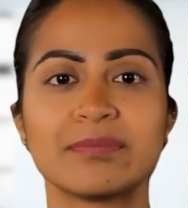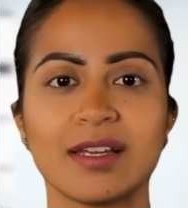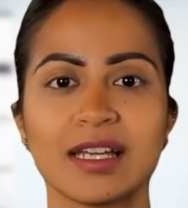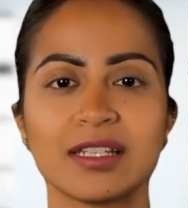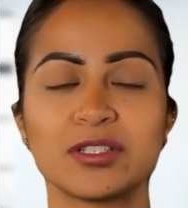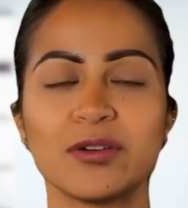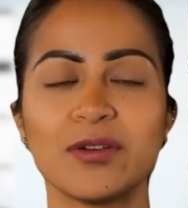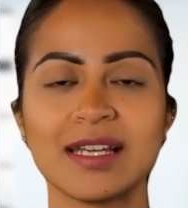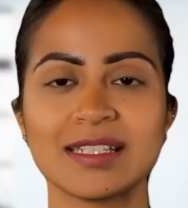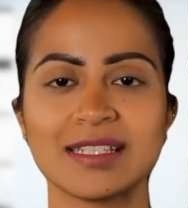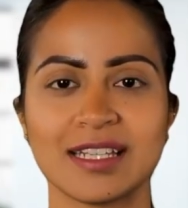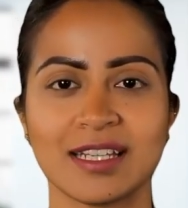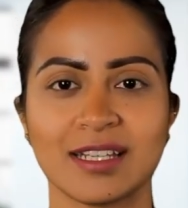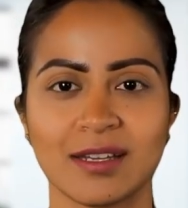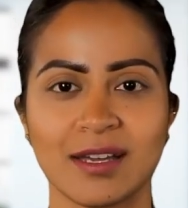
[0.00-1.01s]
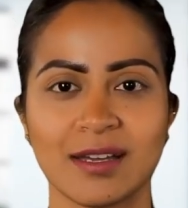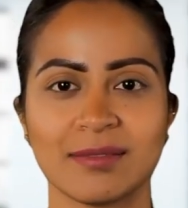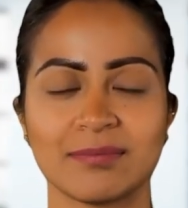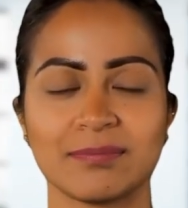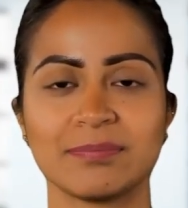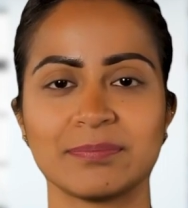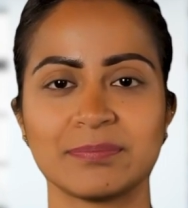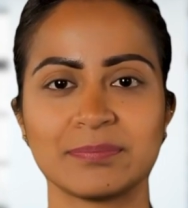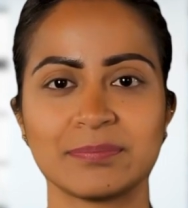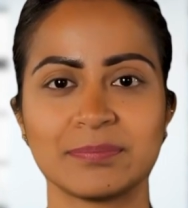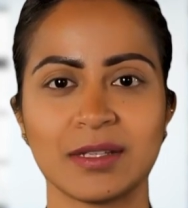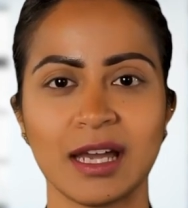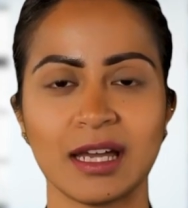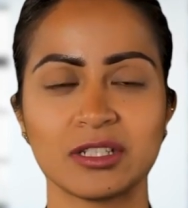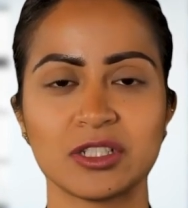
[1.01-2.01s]
That's great to hear.
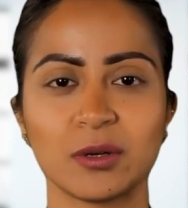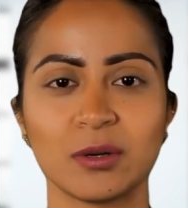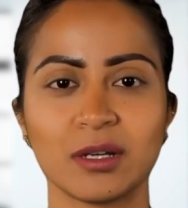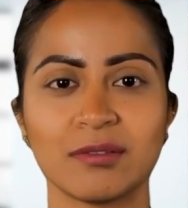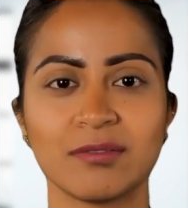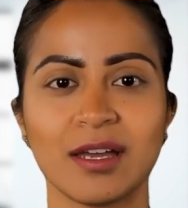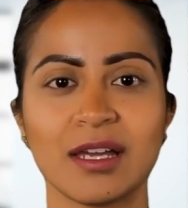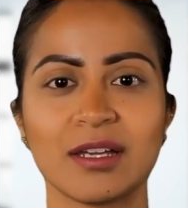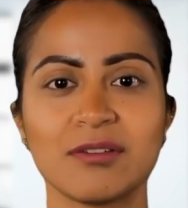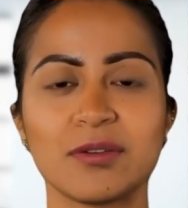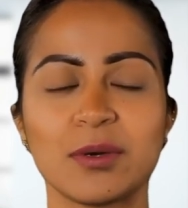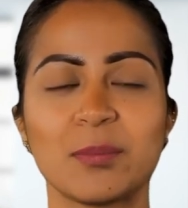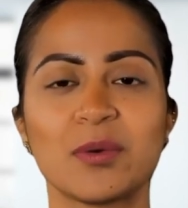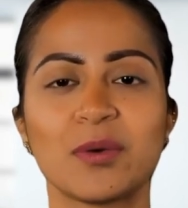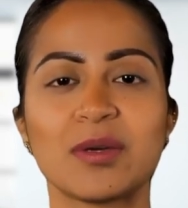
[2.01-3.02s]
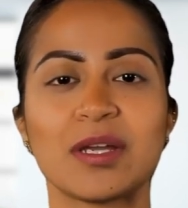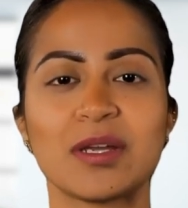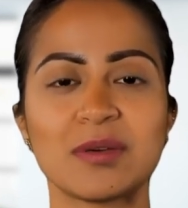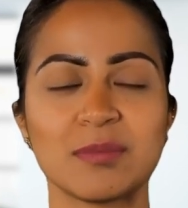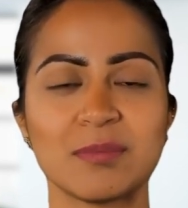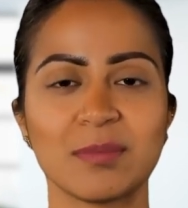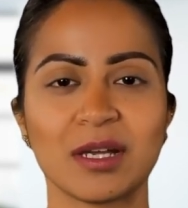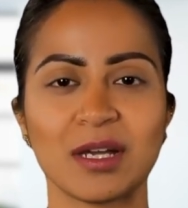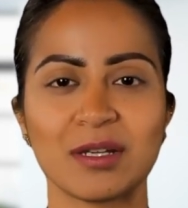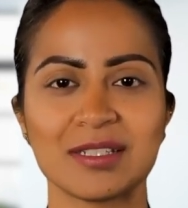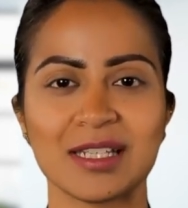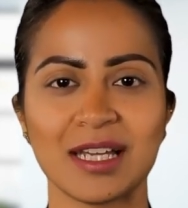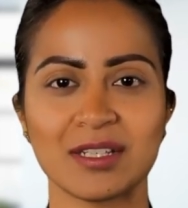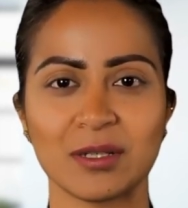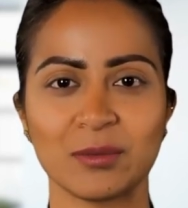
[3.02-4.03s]
I'm sure you've heard of the book, but I'll
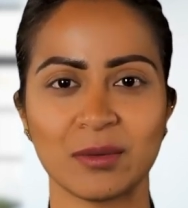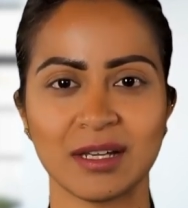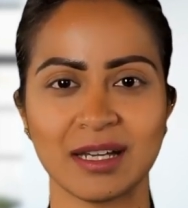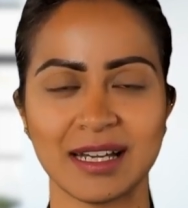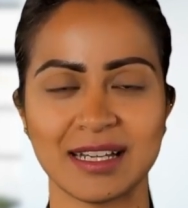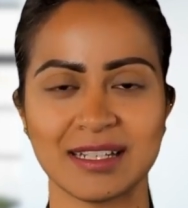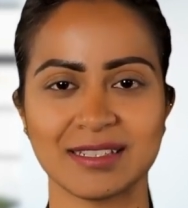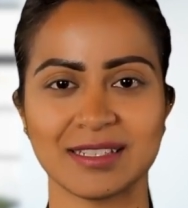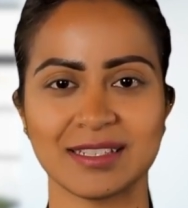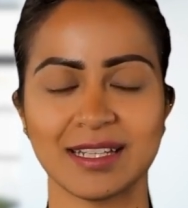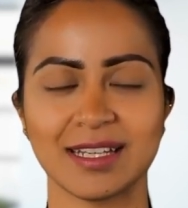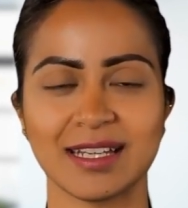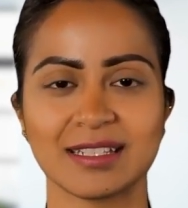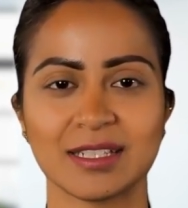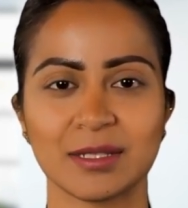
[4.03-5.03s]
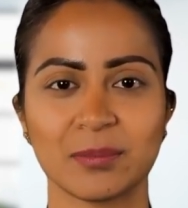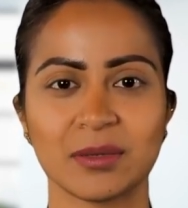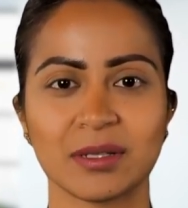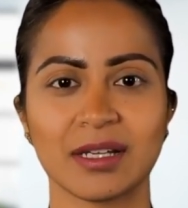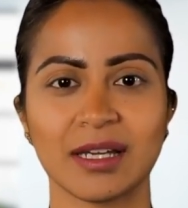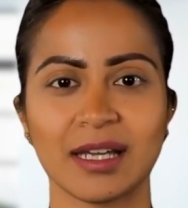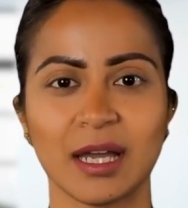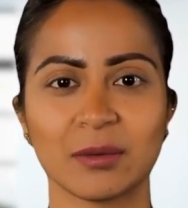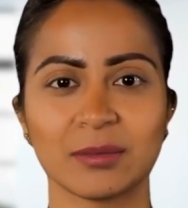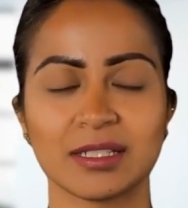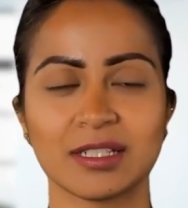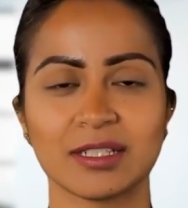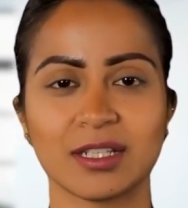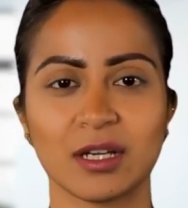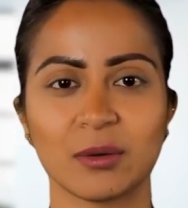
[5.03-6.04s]
tell you what it is it's a book that
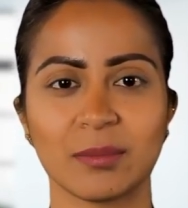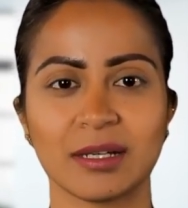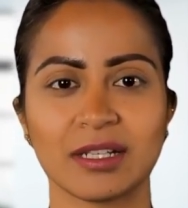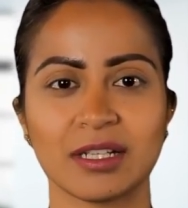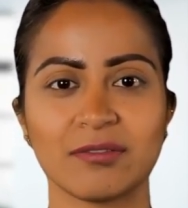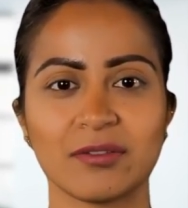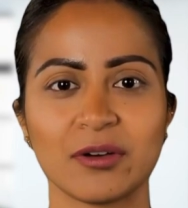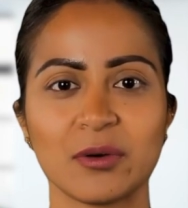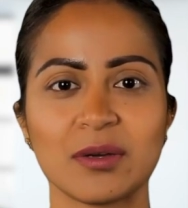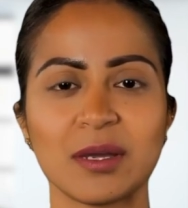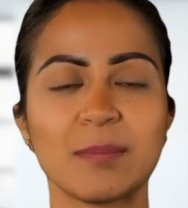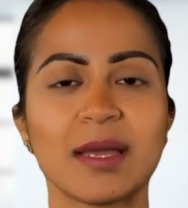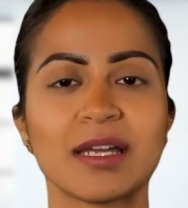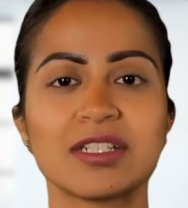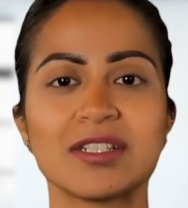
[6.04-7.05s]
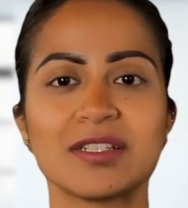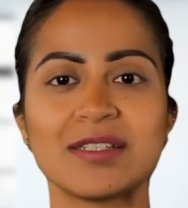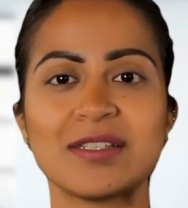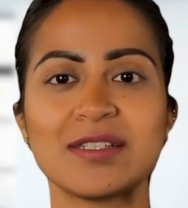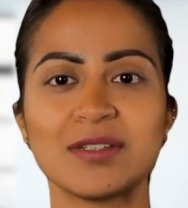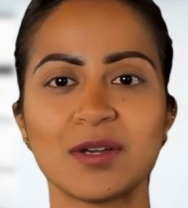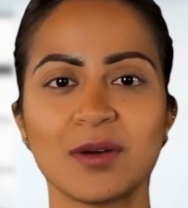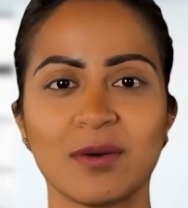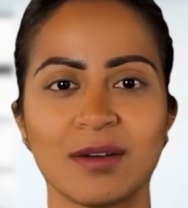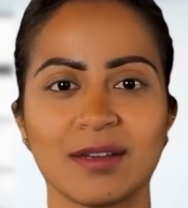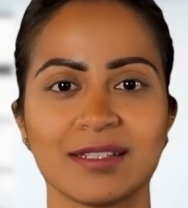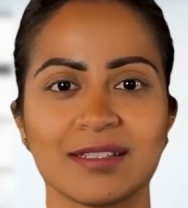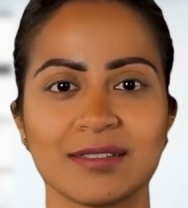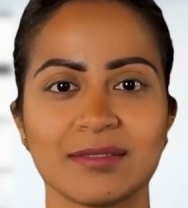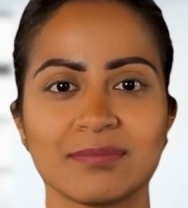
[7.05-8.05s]
helps you deal with difficult emotions and
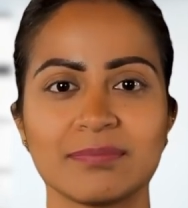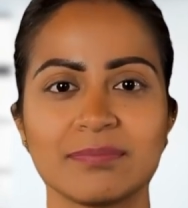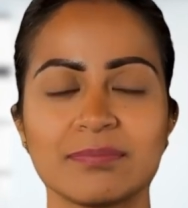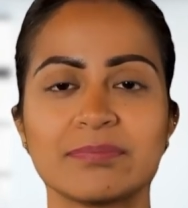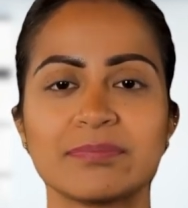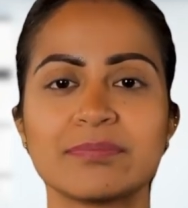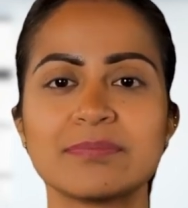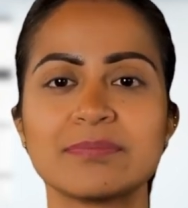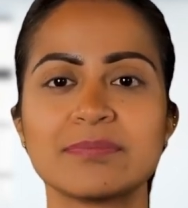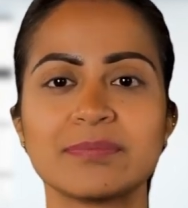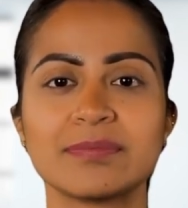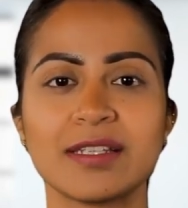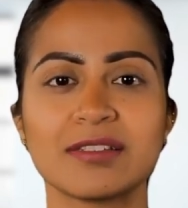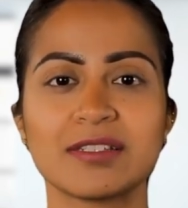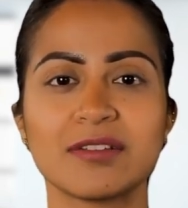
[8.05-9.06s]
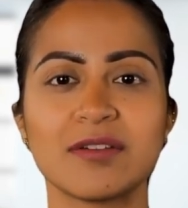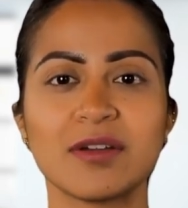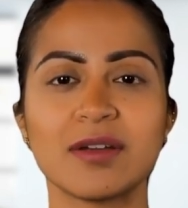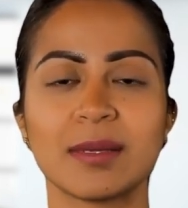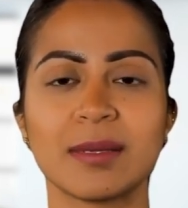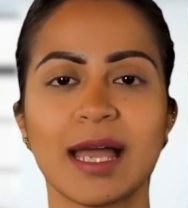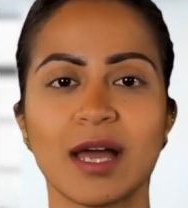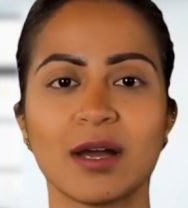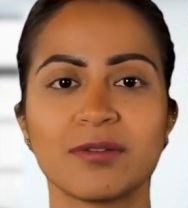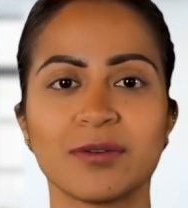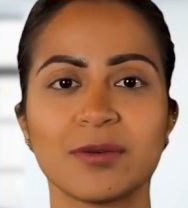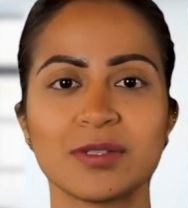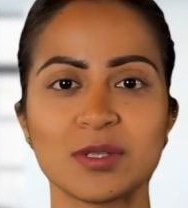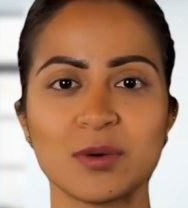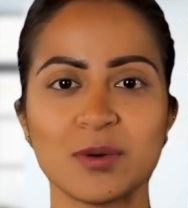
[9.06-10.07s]
thoughts. It's a very
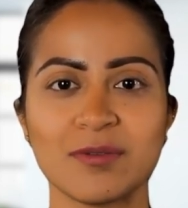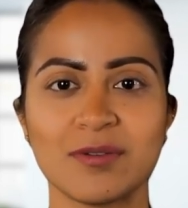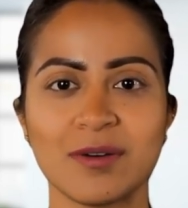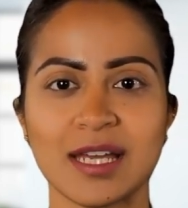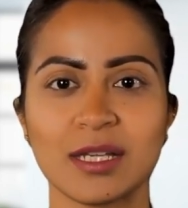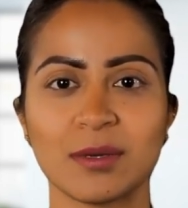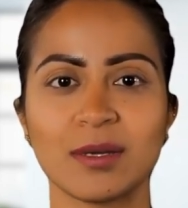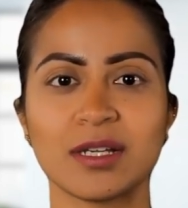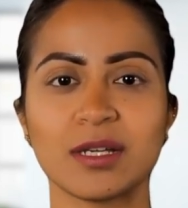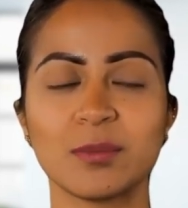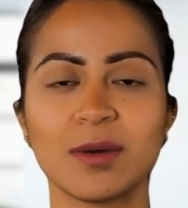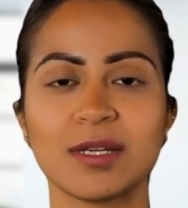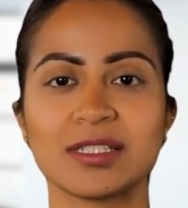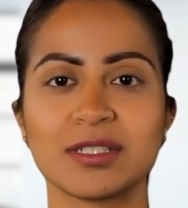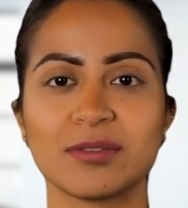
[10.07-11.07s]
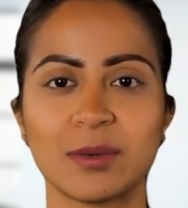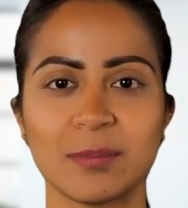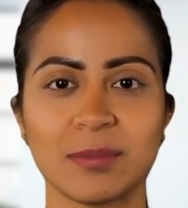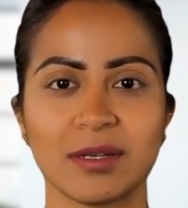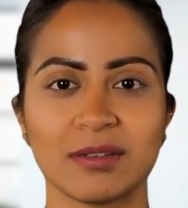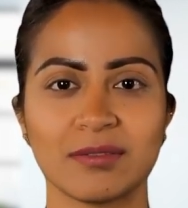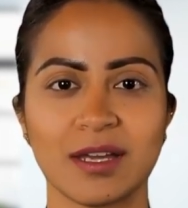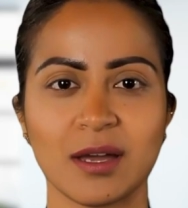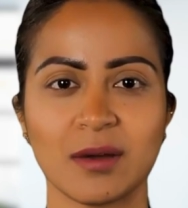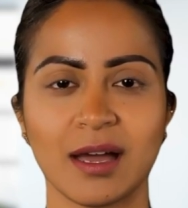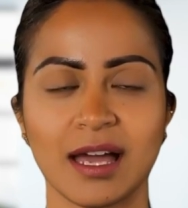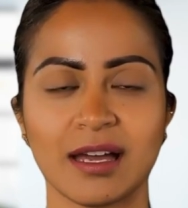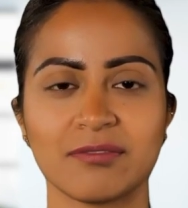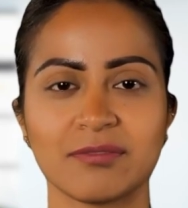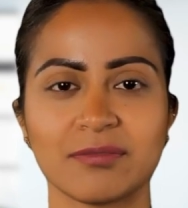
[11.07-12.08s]
powerful tool for anyone who wants to improve their
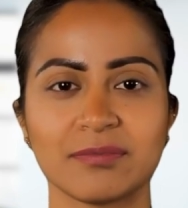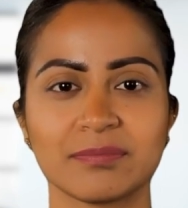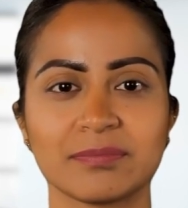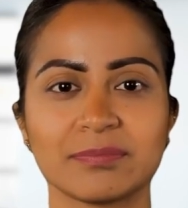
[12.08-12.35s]
life.